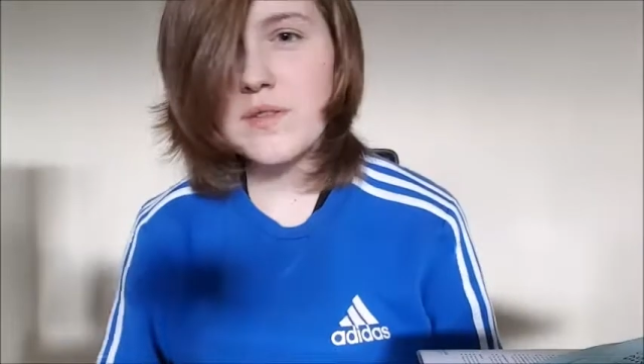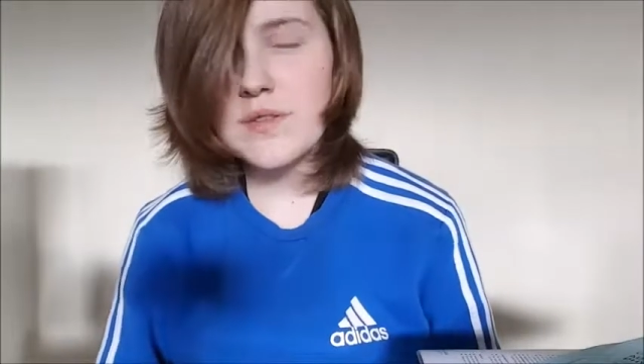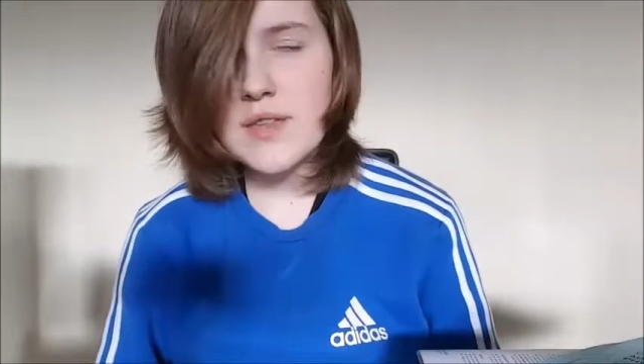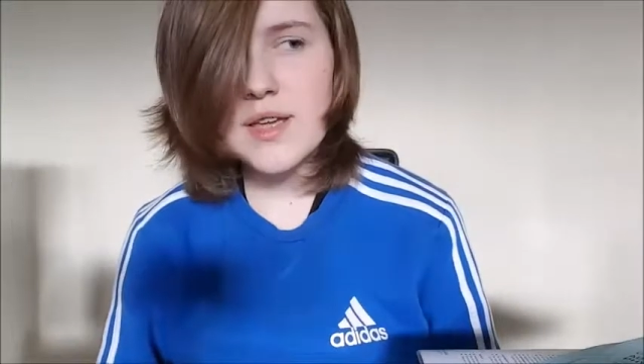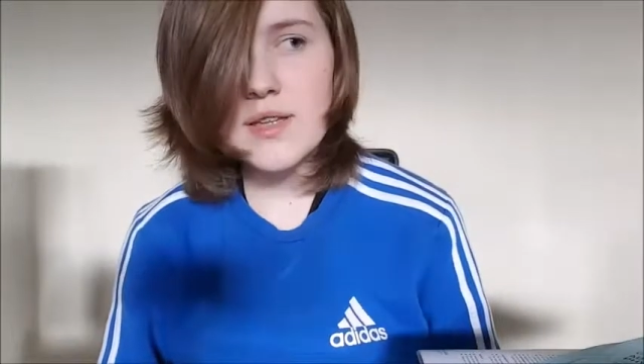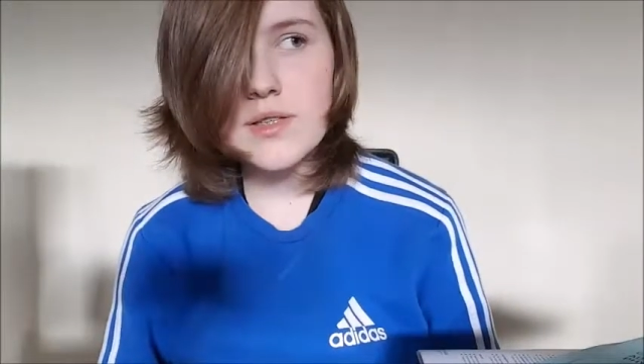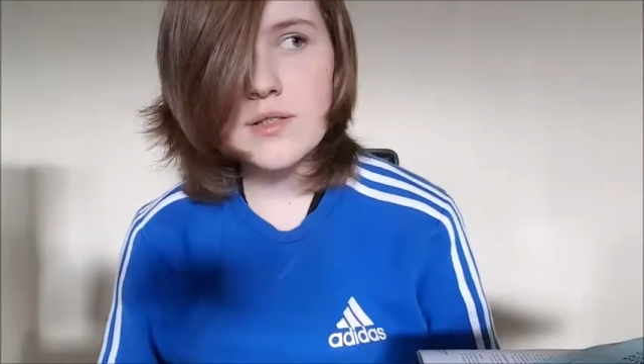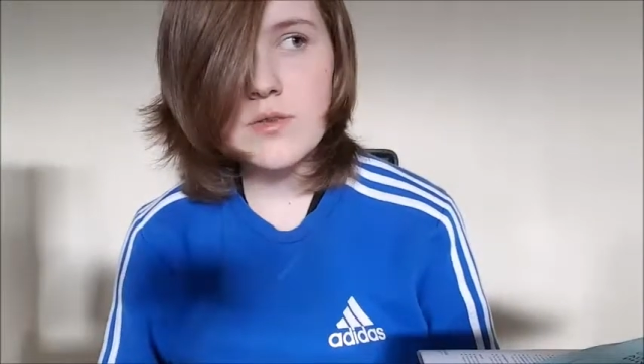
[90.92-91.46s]
of the
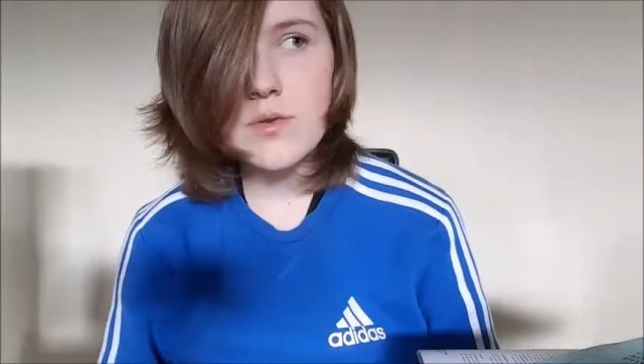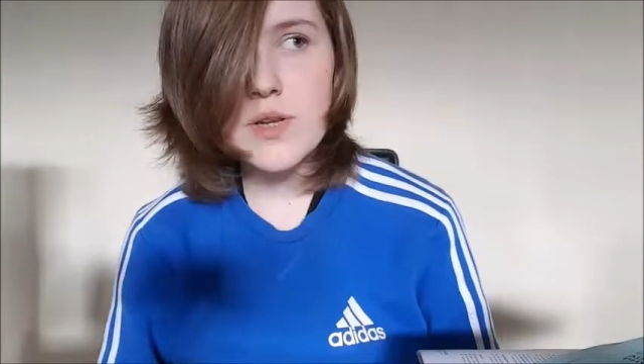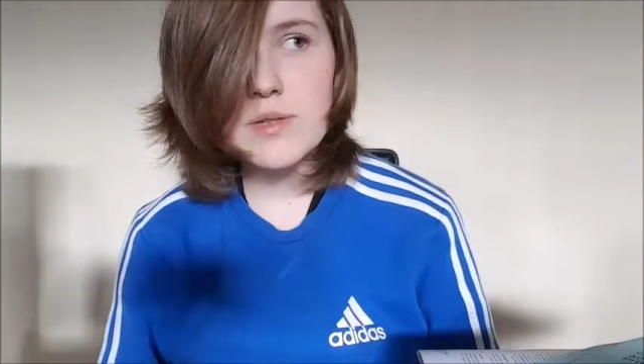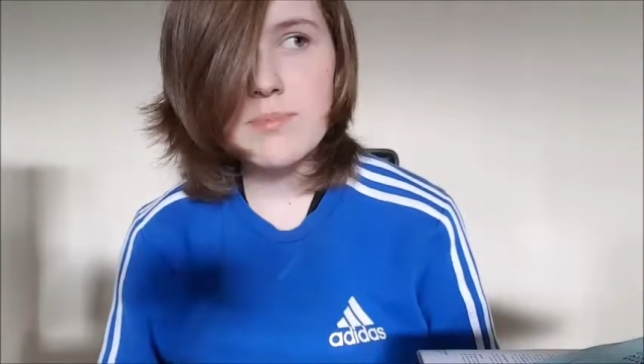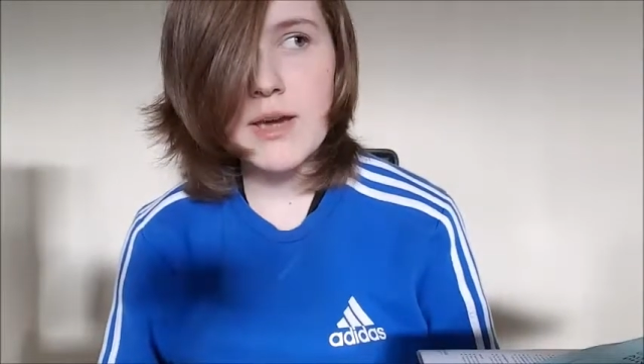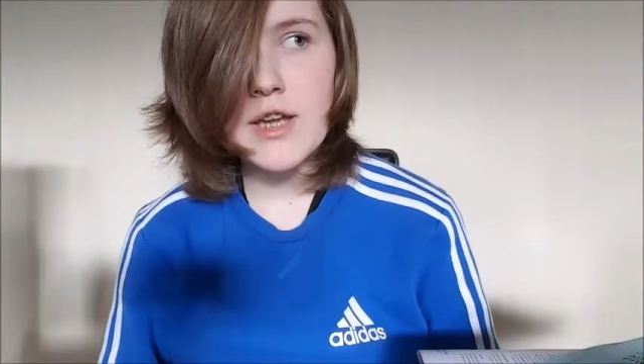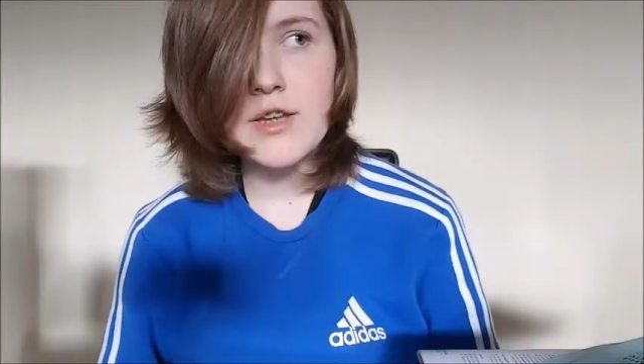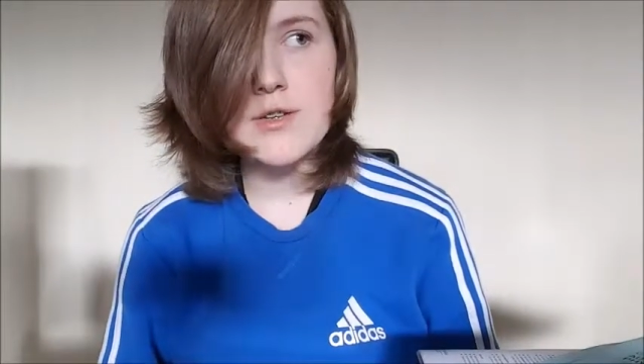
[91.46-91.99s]
things school
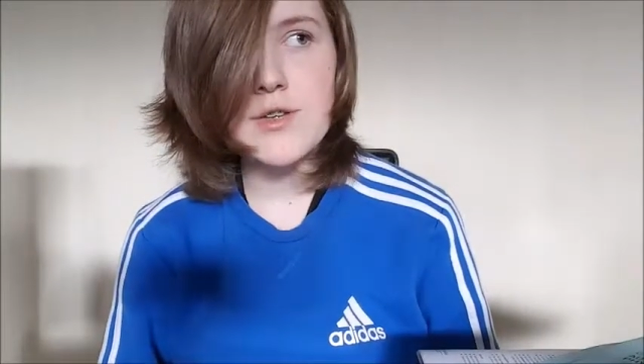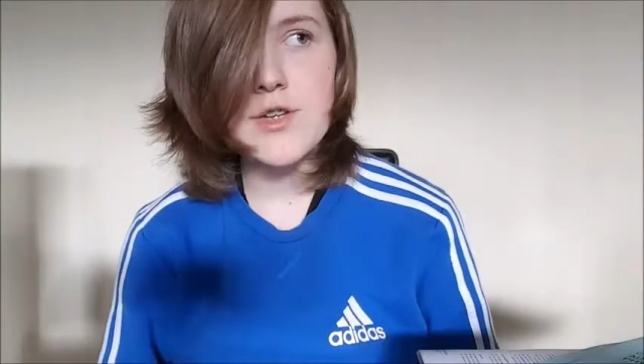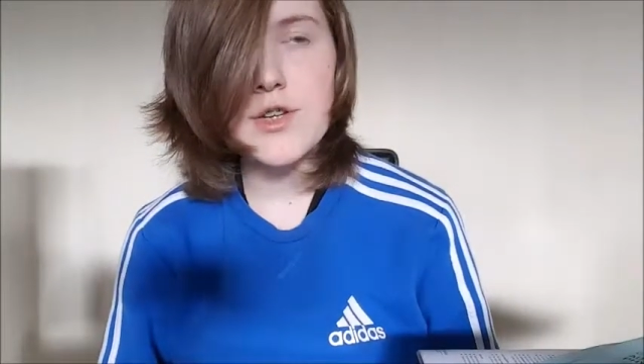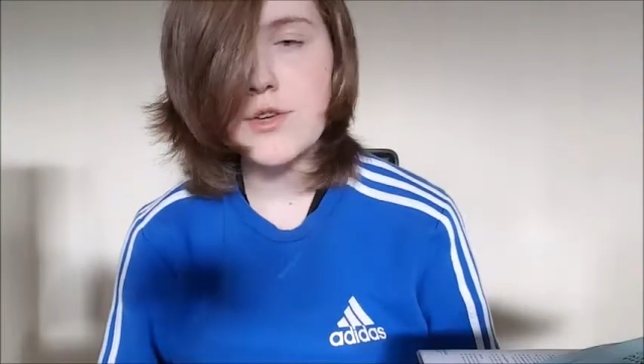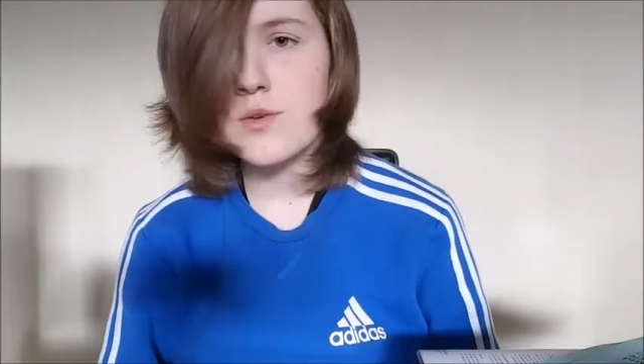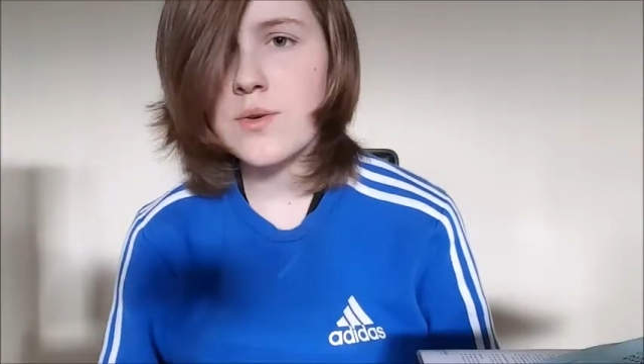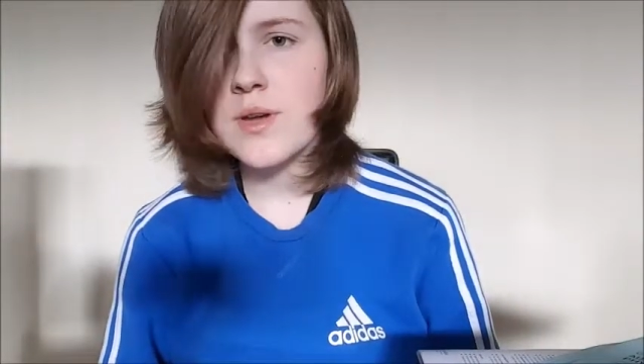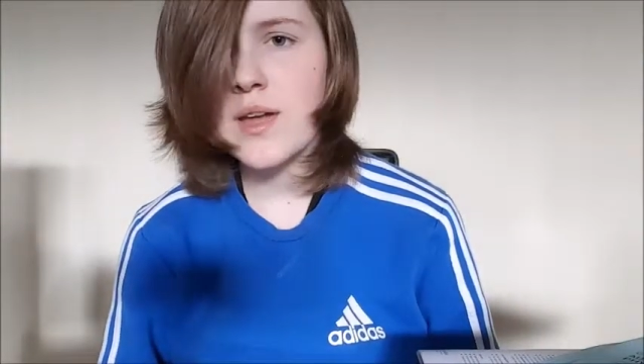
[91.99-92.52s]
expect you to
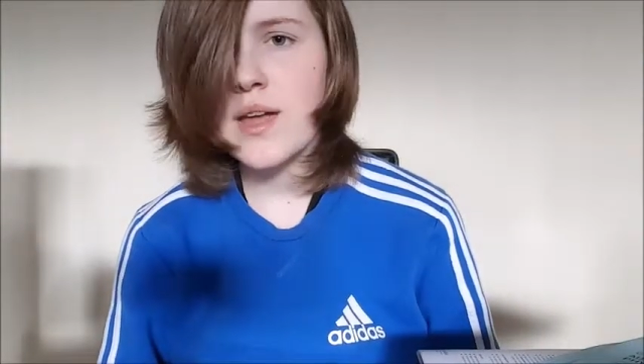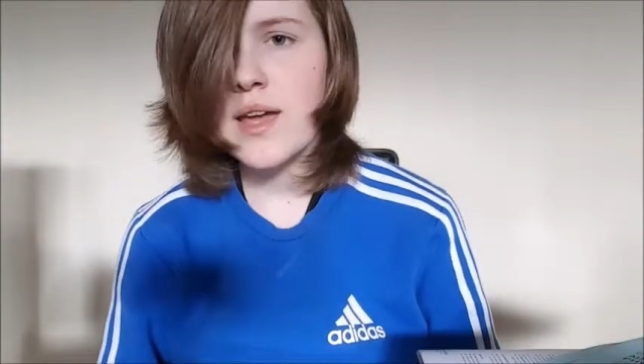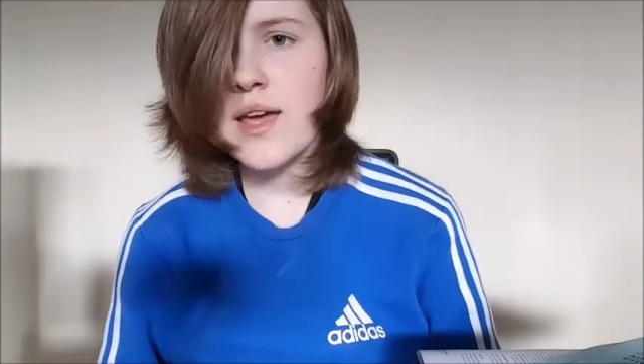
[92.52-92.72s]
do